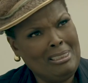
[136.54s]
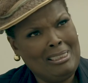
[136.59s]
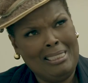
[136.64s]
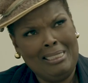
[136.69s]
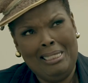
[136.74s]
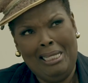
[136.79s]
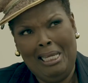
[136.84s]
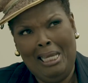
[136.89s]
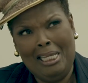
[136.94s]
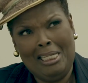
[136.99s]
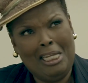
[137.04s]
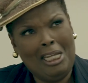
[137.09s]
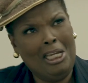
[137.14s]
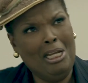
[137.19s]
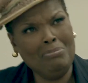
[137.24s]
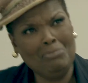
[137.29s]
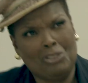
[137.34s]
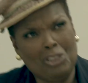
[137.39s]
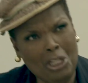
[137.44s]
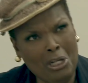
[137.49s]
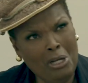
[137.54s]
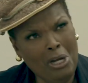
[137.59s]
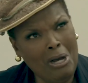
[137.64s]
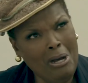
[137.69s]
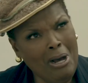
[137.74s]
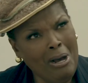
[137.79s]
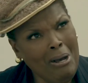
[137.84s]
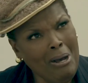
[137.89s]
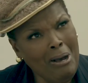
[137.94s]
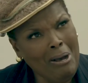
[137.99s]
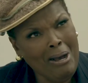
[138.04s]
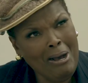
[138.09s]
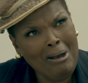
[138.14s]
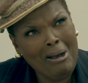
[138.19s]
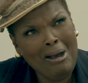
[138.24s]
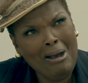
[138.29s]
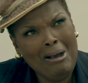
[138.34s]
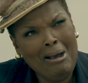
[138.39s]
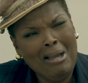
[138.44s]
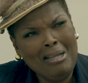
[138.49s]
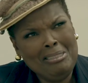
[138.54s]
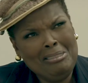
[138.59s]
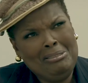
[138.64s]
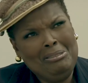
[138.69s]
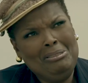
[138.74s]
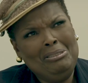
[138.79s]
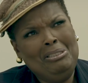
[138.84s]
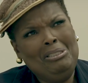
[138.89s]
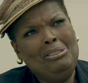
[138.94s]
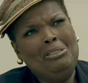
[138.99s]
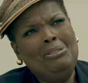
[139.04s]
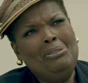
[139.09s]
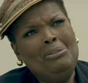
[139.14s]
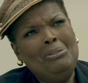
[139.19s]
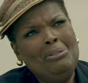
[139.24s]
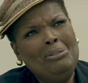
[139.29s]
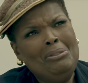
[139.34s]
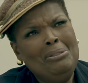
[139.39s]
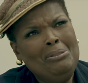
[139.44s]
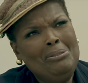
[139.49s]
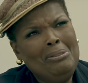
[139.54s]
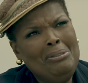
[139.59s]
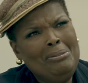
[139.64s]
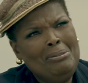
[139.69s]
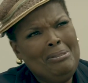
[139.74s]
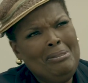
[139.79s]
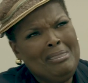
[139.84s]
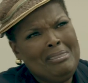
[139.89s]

I feel extremely blessed to have been able